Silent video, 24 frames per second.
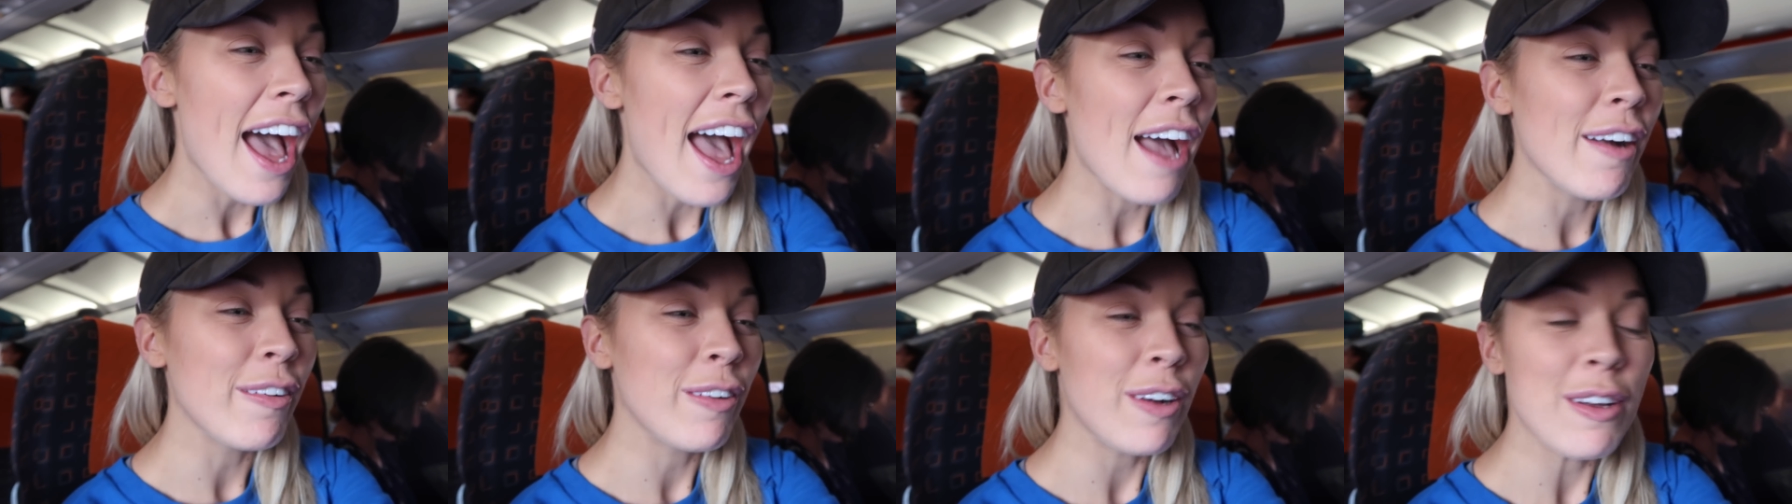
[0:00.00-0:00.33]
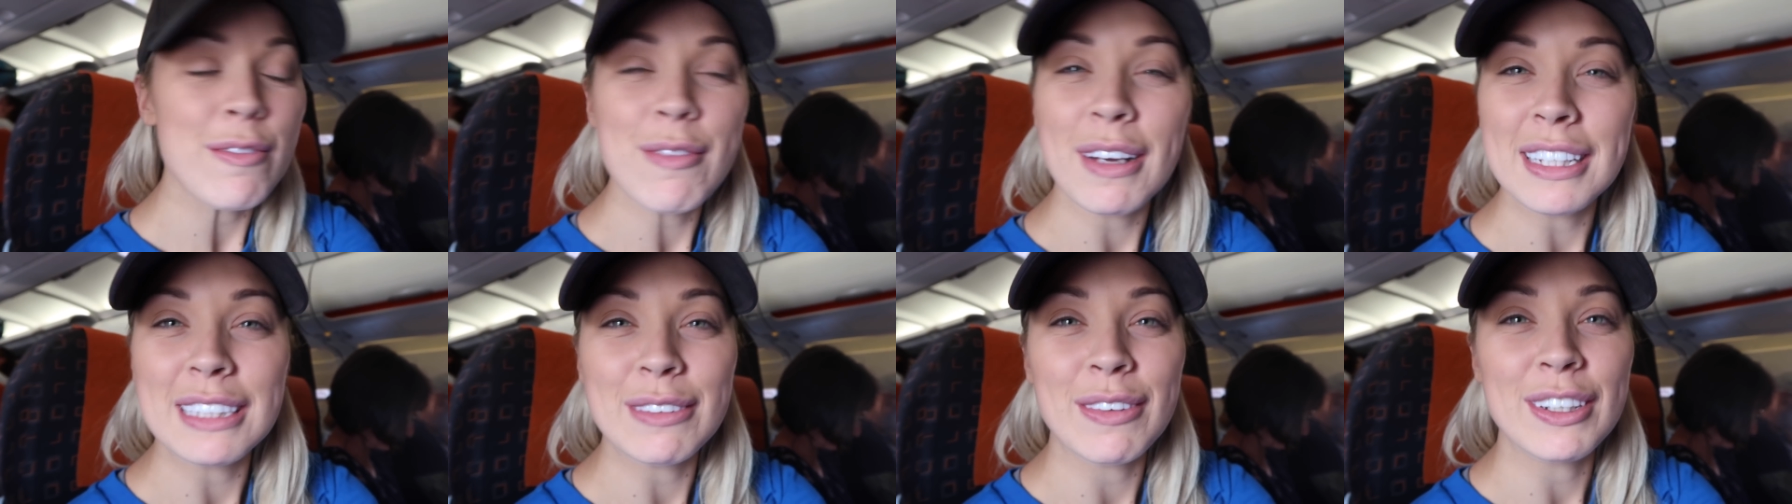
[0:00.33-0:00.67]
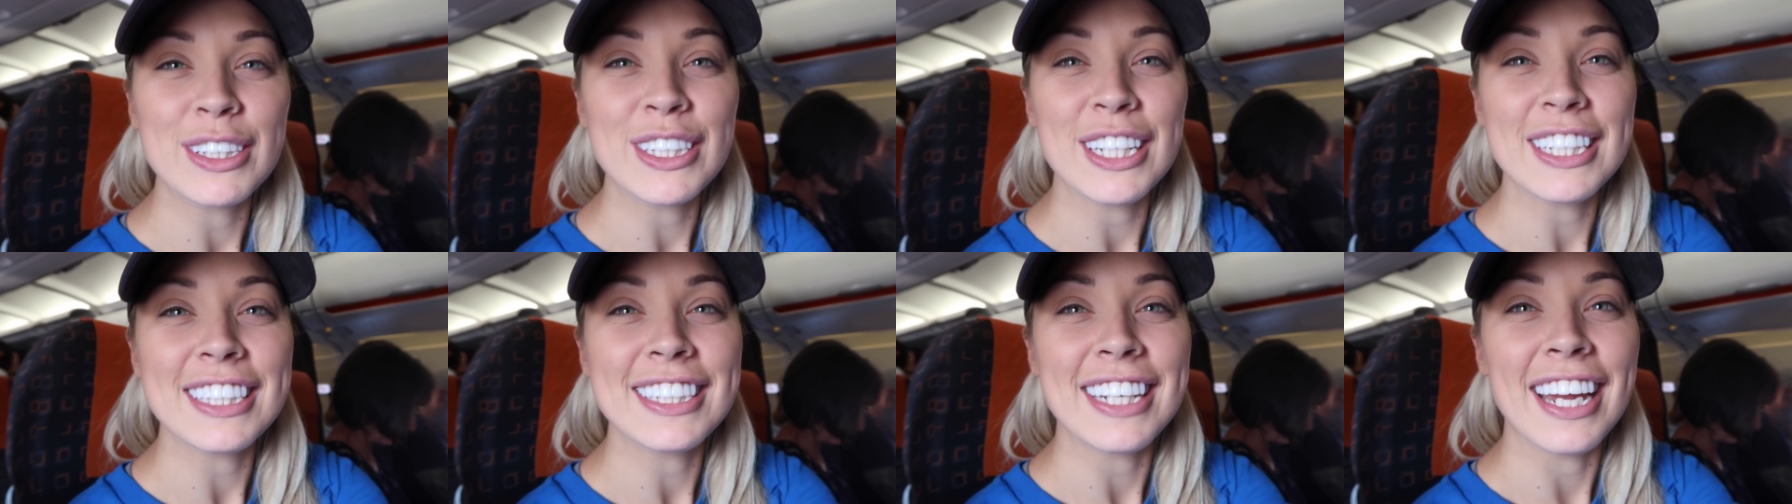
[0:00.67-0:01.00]
I'm going back to
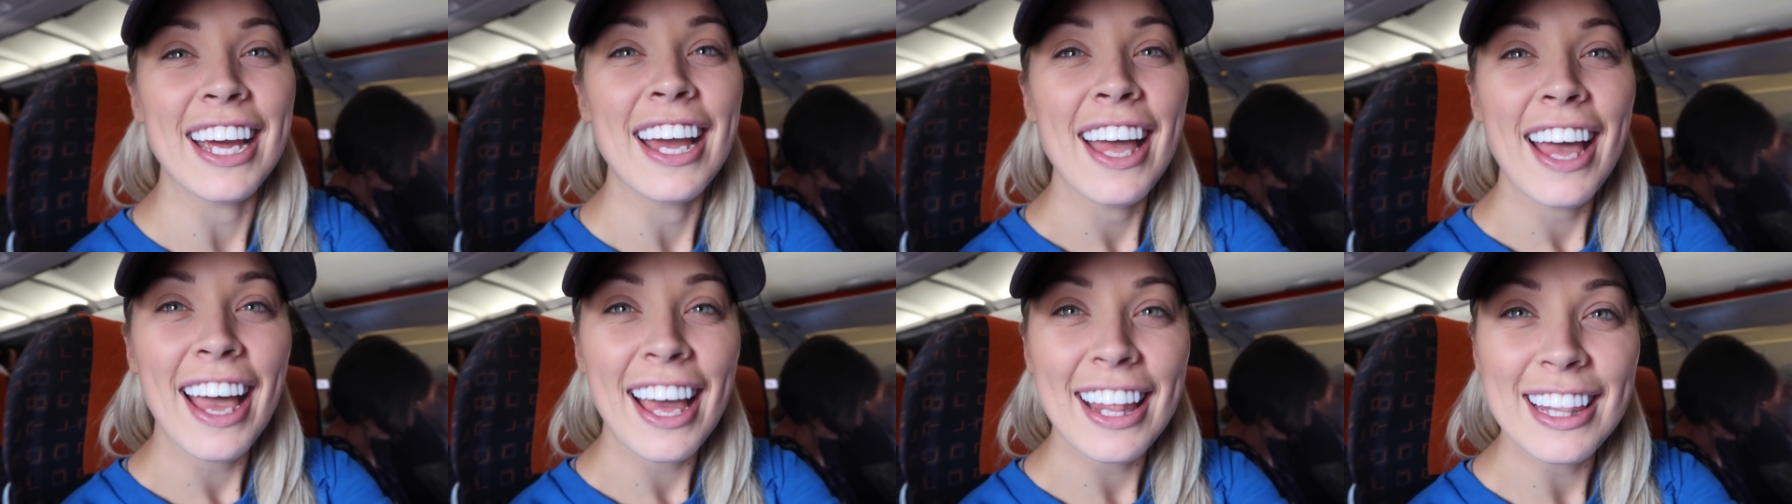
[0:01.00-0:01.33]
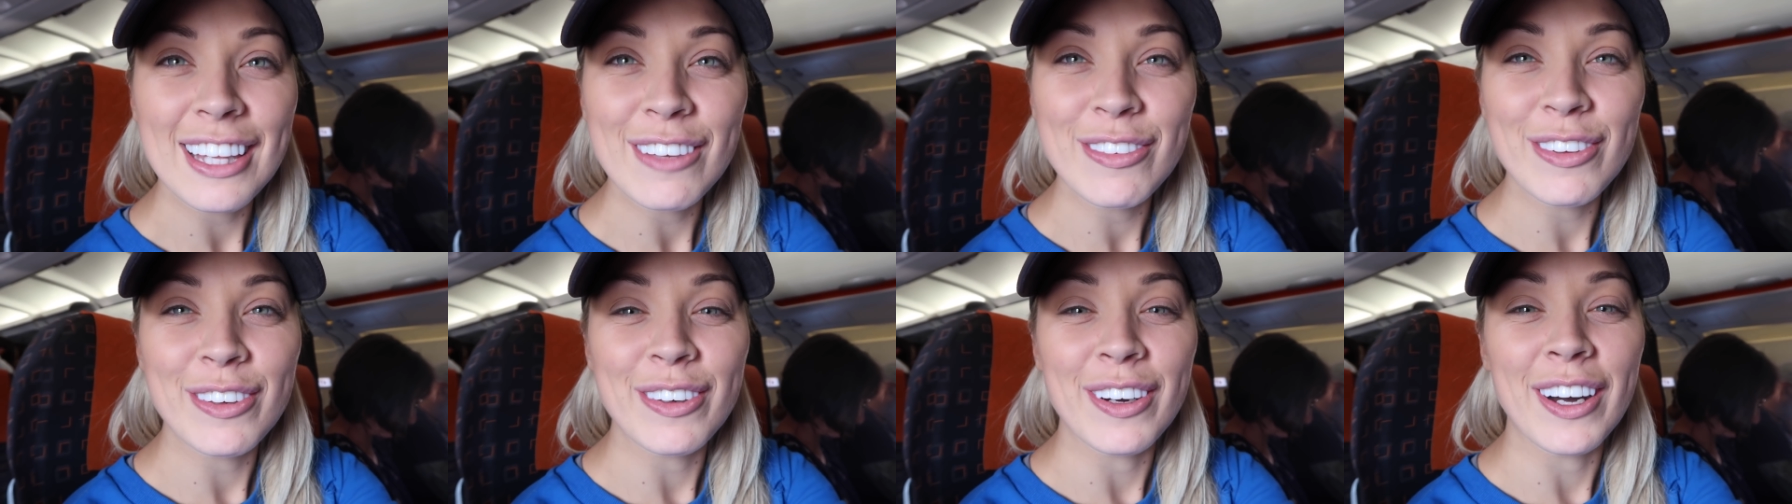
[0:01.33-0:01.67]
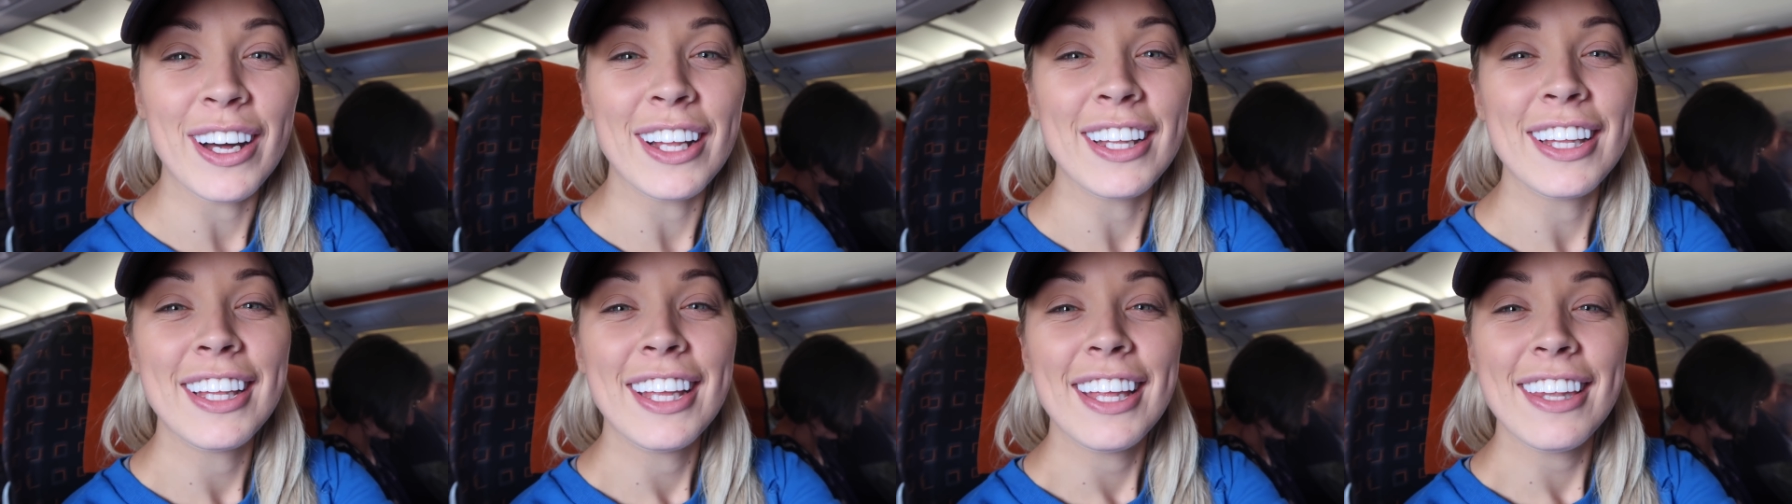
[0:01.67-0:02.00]
Manchester. I love you
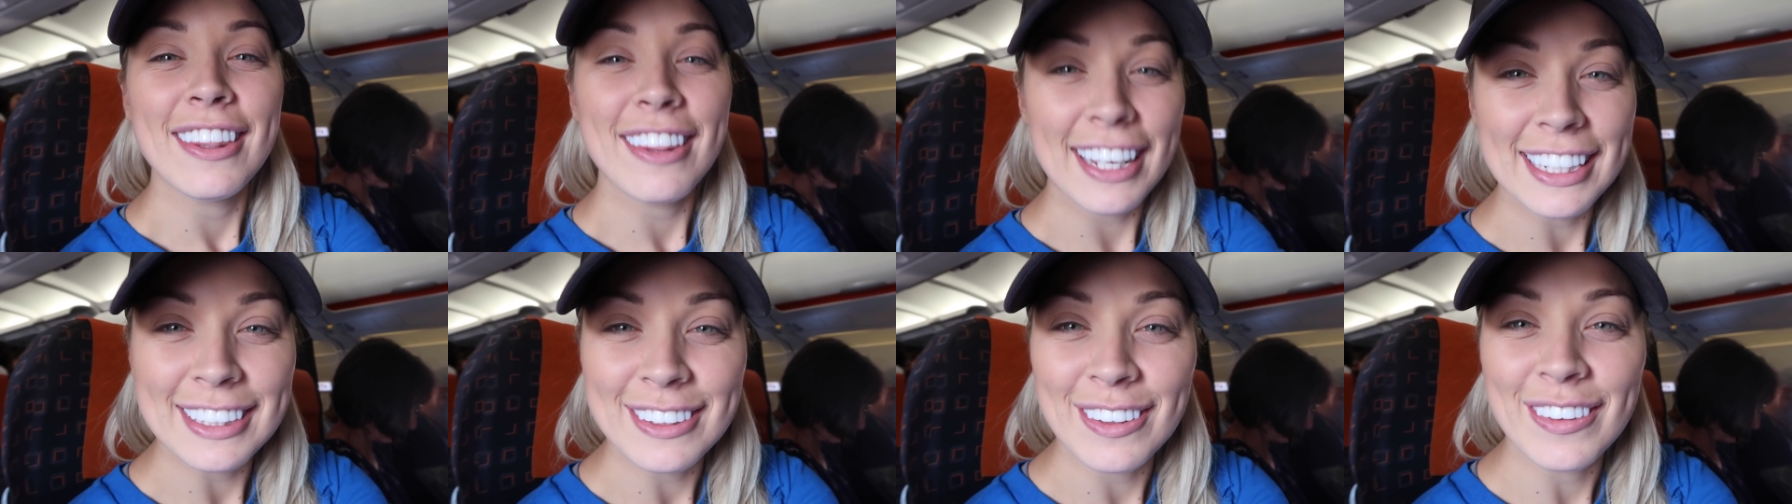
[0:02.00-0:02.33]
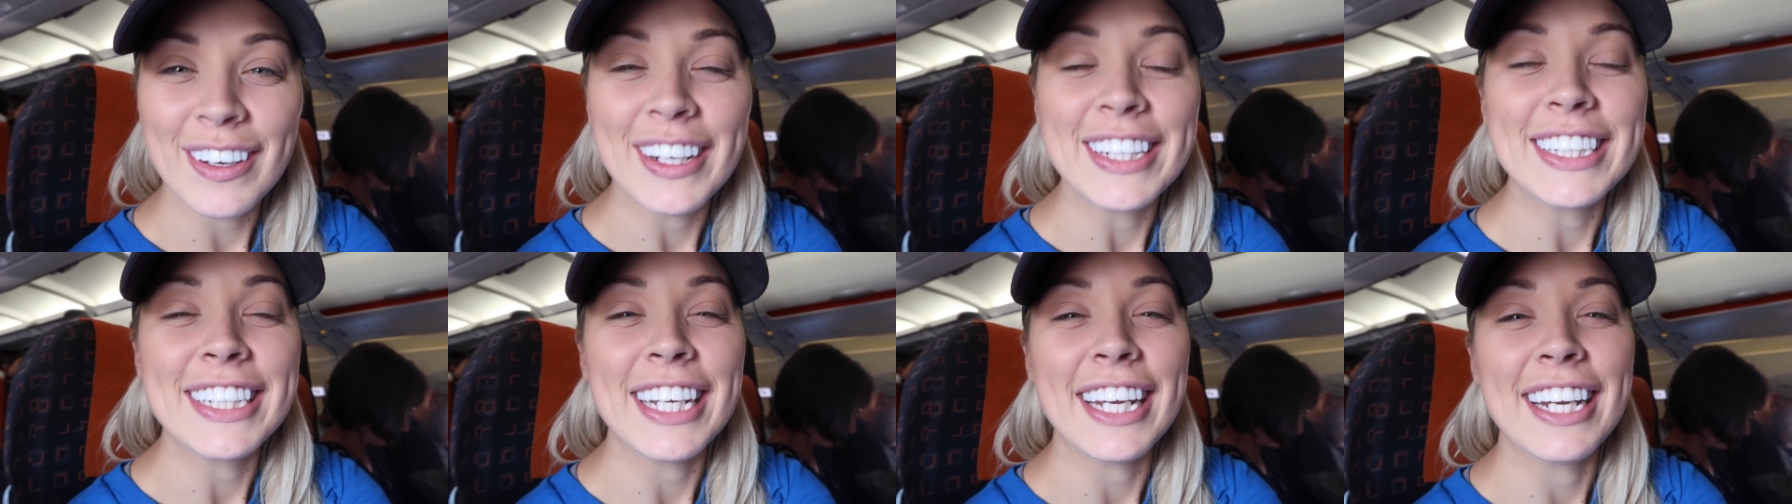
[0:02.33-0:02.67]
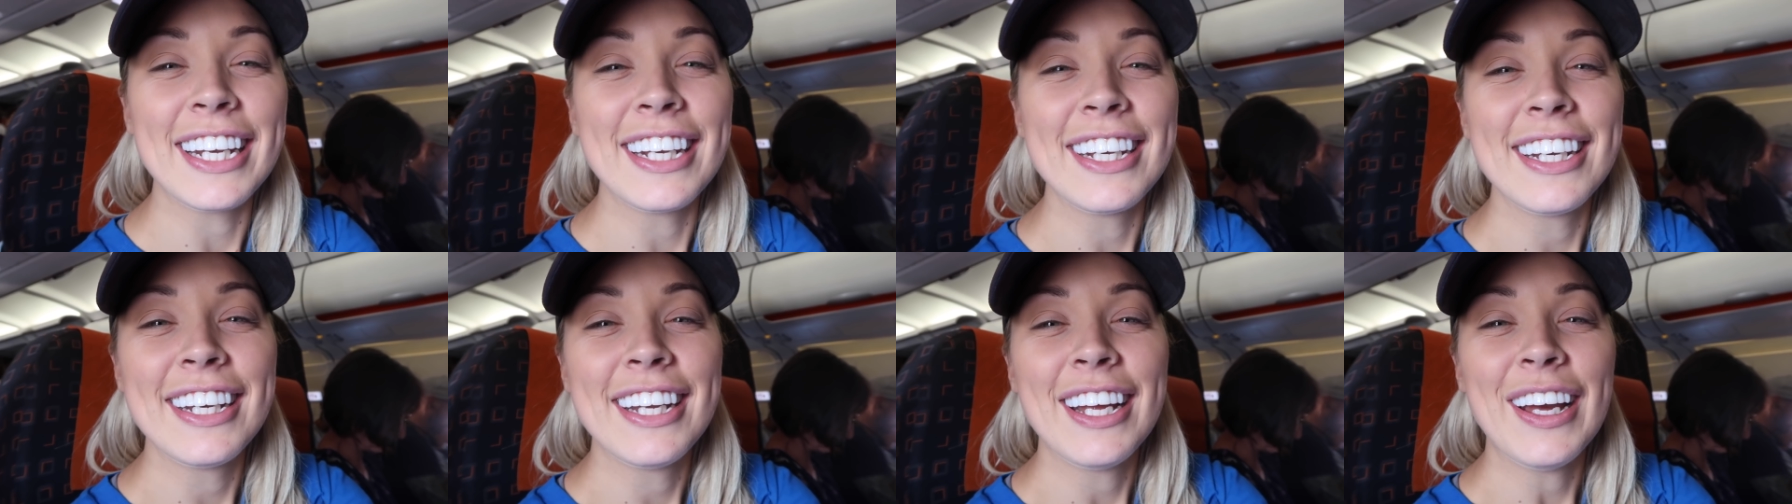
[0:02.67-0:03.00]
all. Thanks for watching.